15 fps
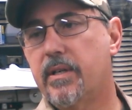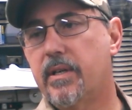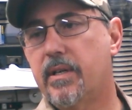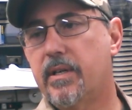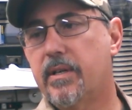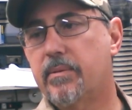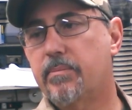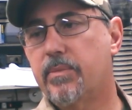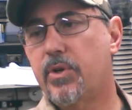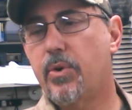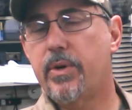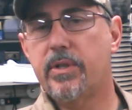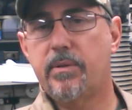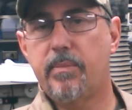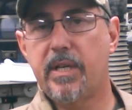uh
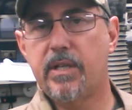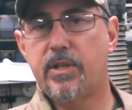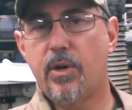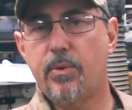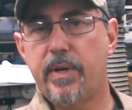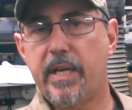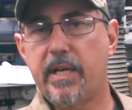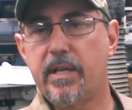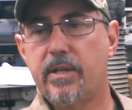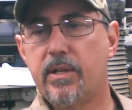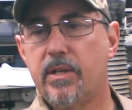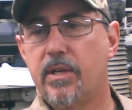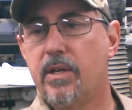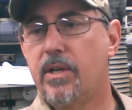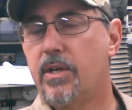going to be donated
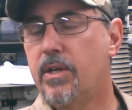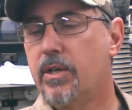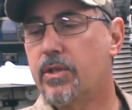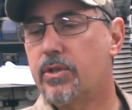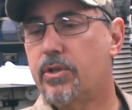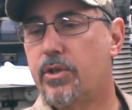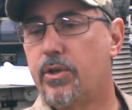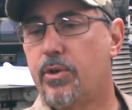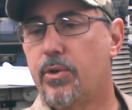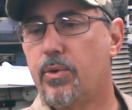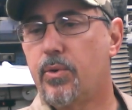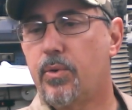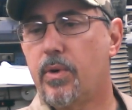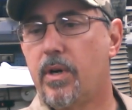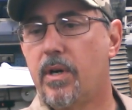
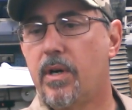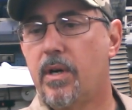to